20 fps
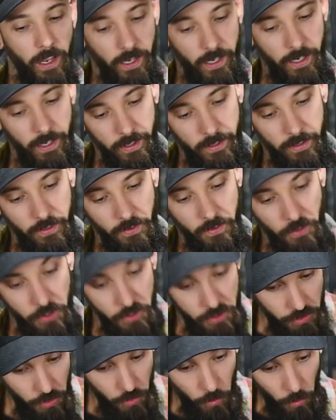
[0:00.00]
And they're
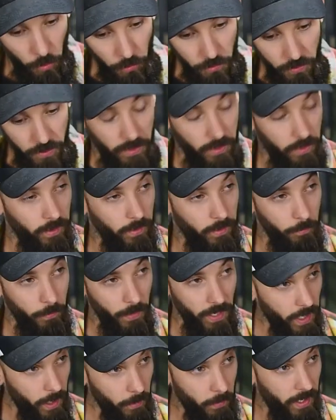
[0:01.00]
so old that,
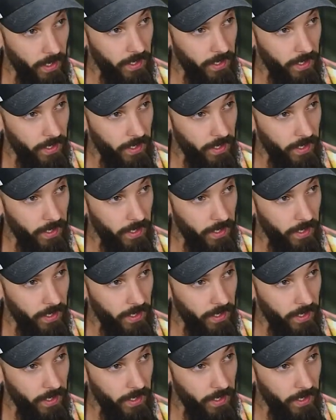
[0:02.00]
man,